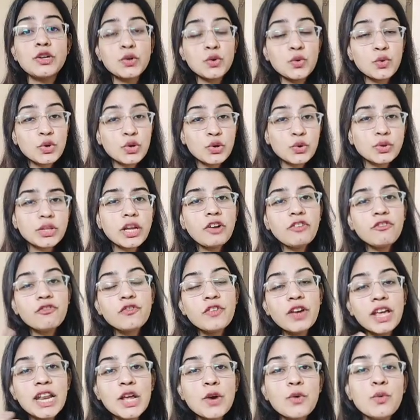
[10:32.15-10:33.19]
As I told
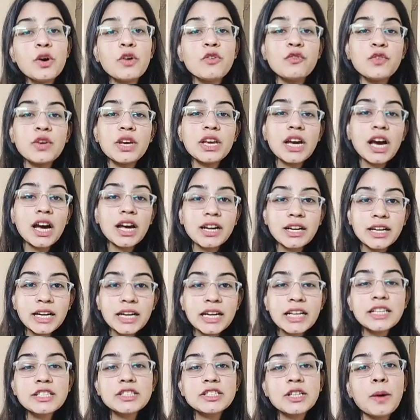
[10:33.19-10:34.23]
you, that whenever we
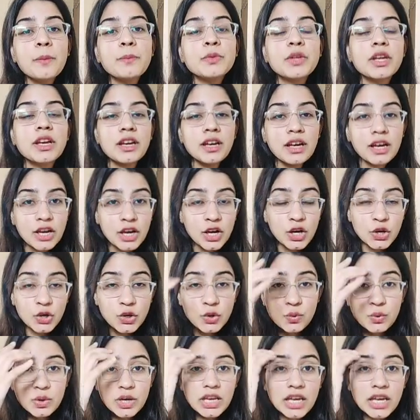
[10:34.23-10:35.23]
are reading something